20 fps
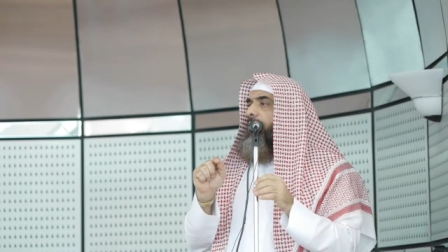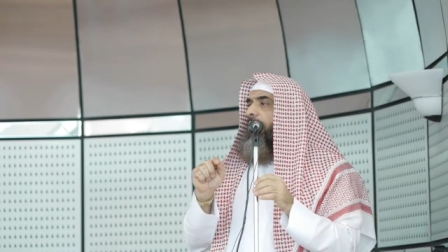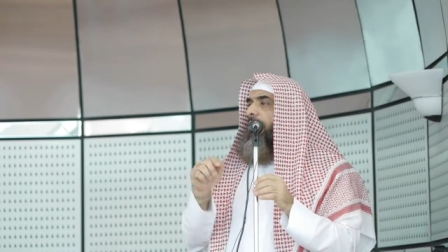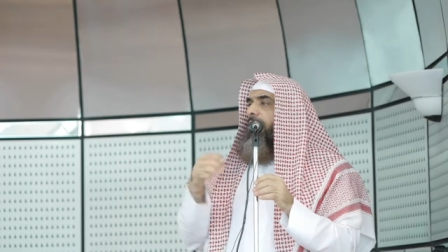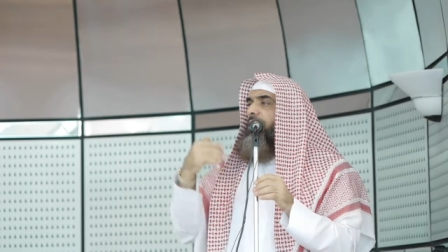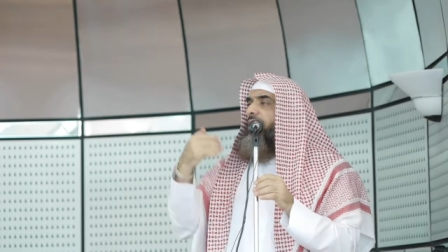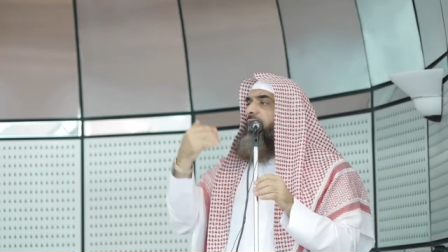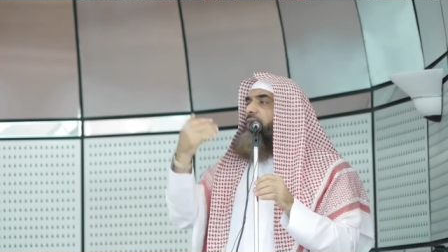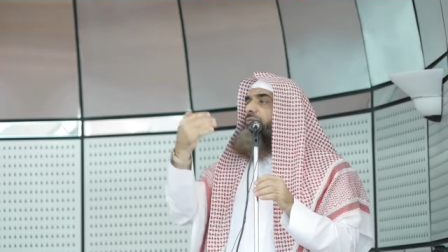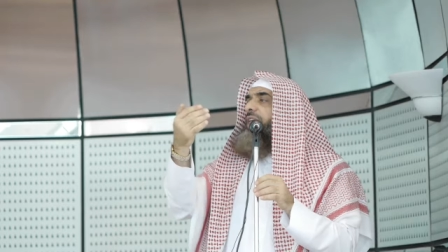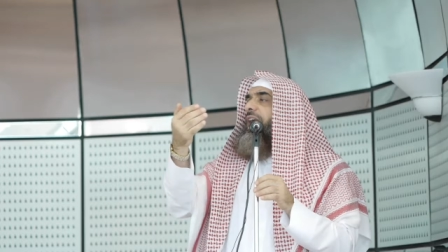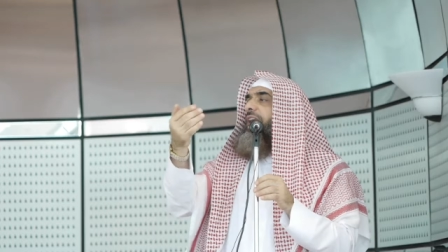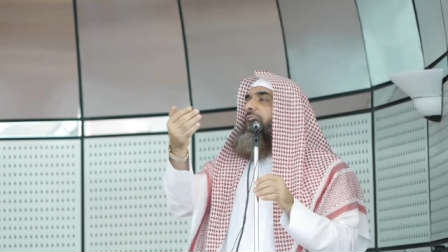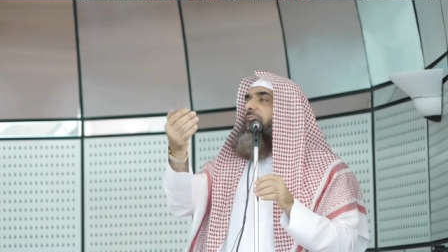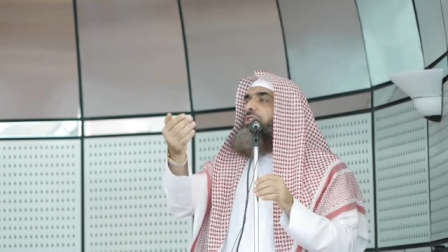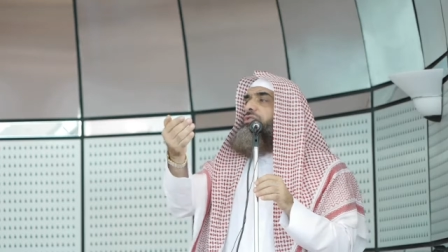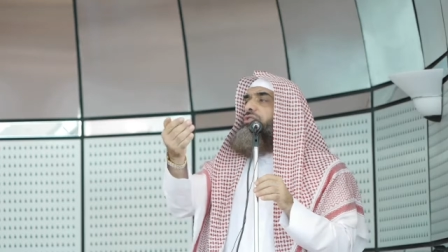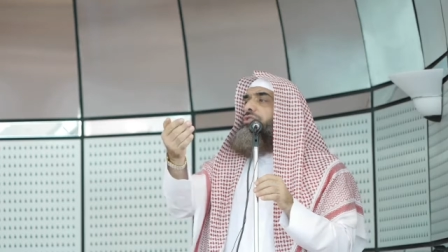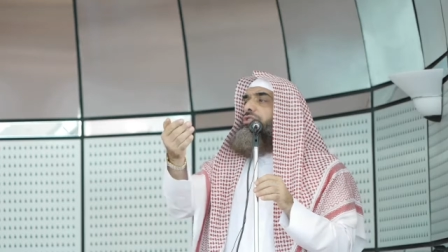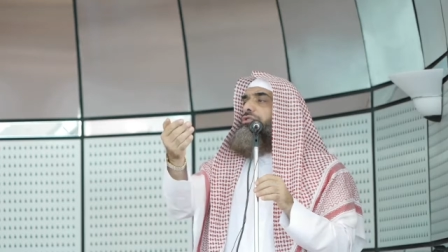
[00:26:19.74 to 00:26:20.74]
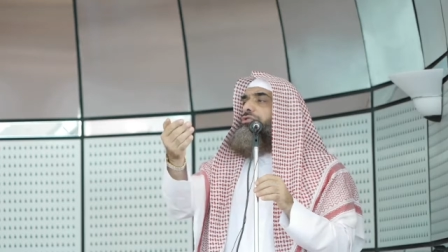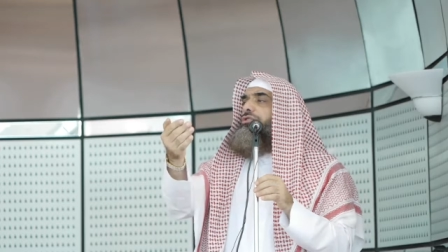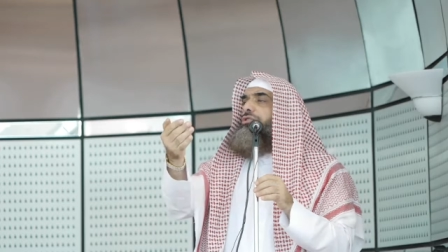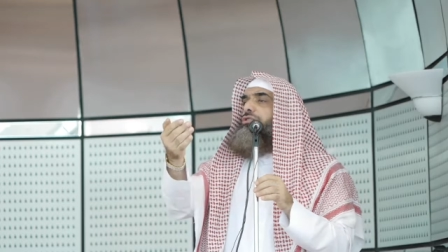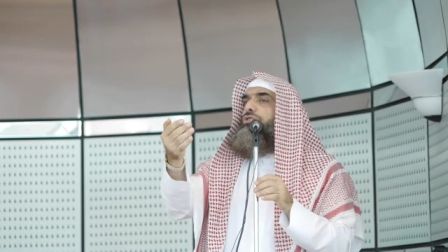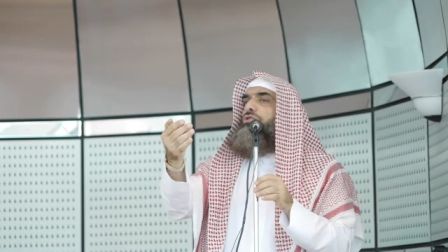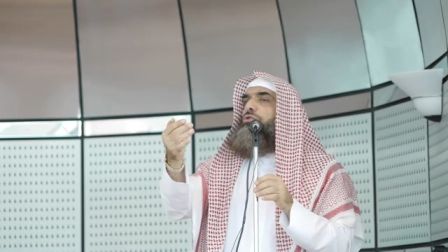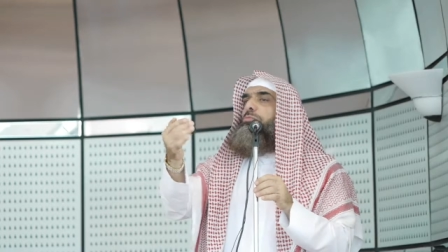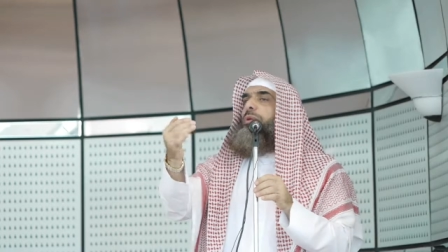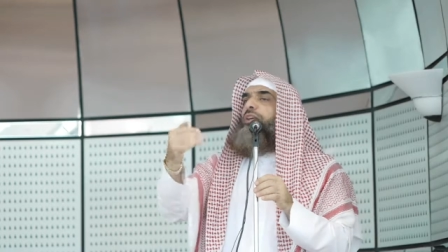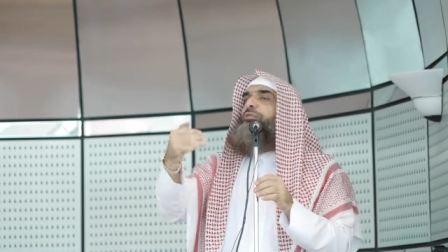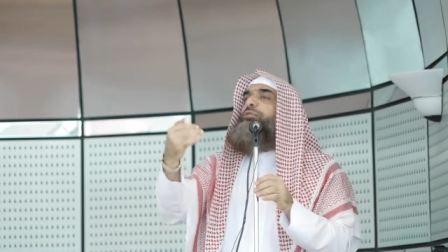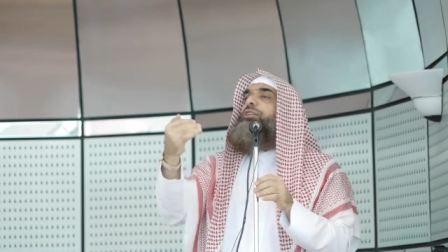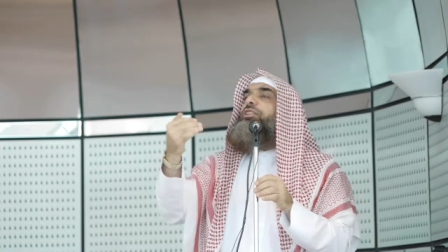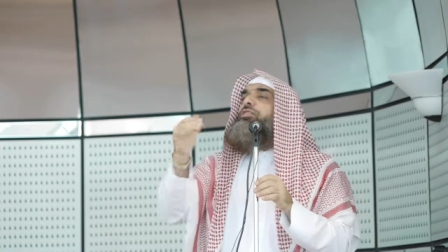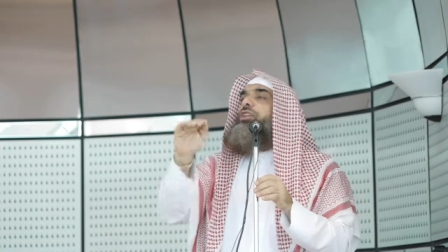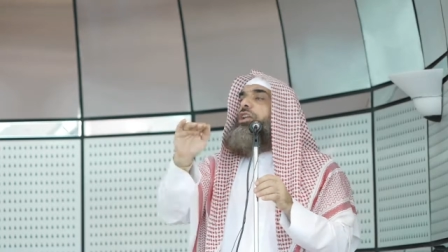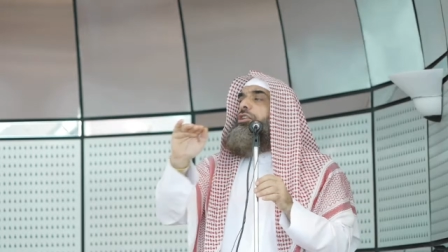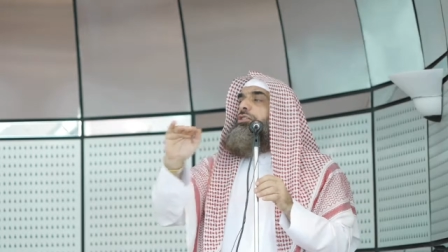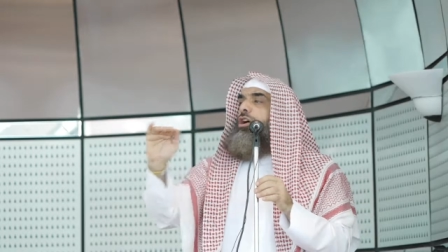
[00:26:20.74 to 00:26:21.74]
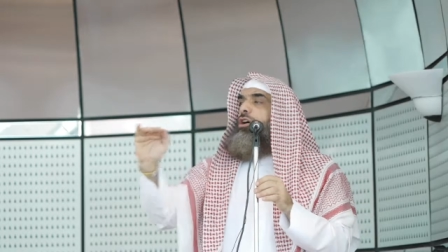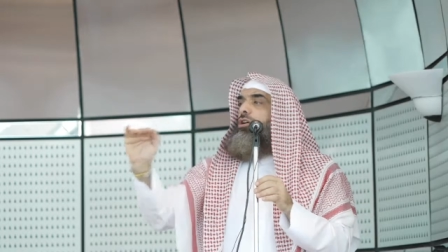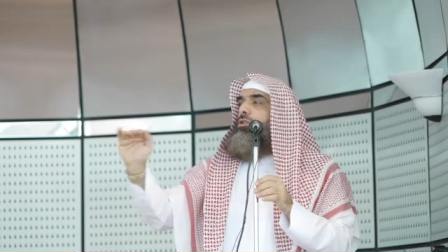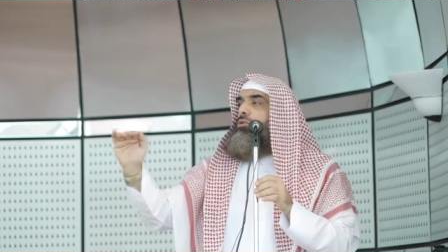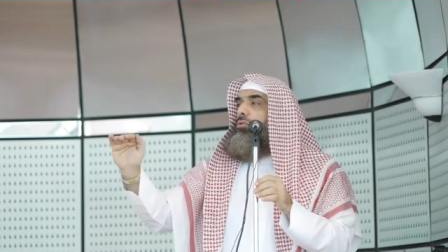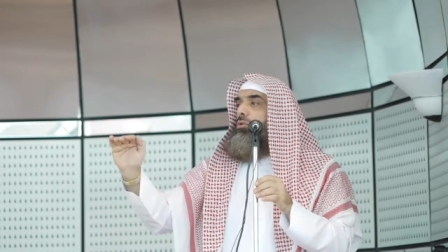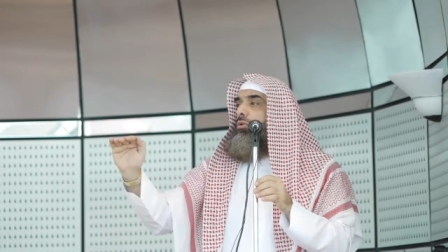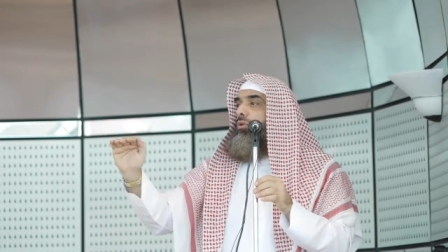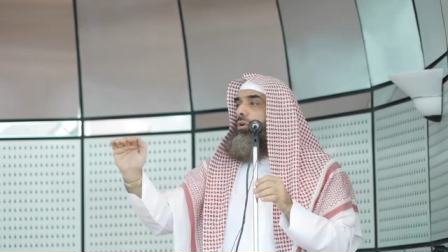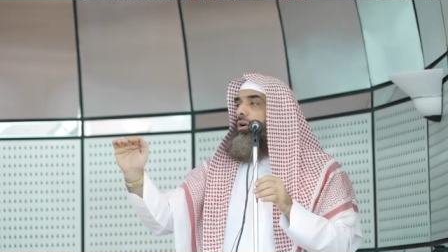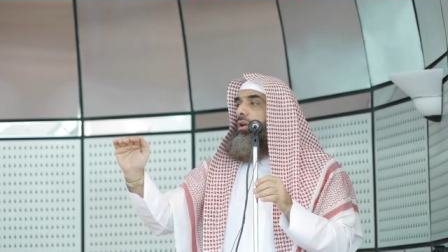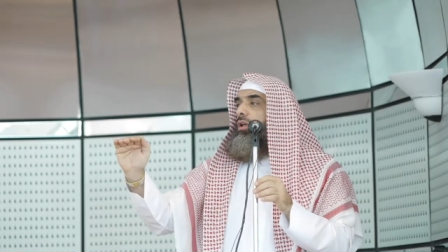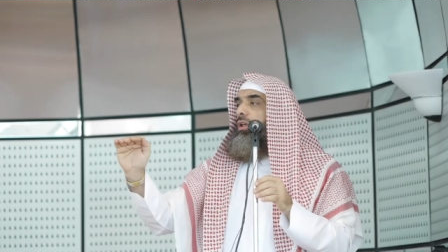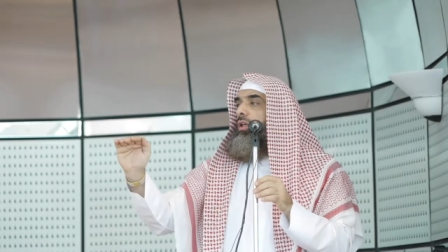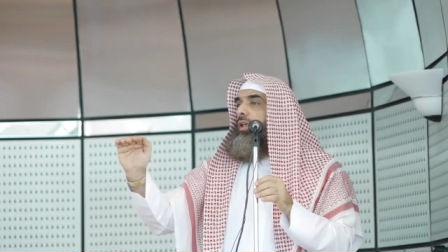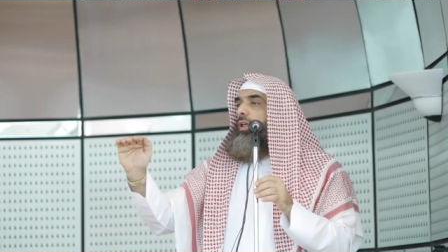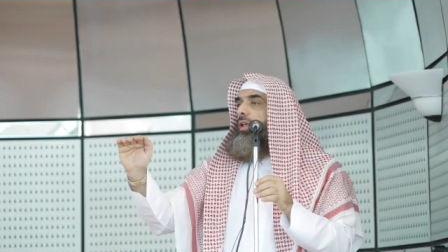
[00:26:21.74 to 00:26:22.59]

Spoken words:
I'll leave that answer to you, but if it's a no,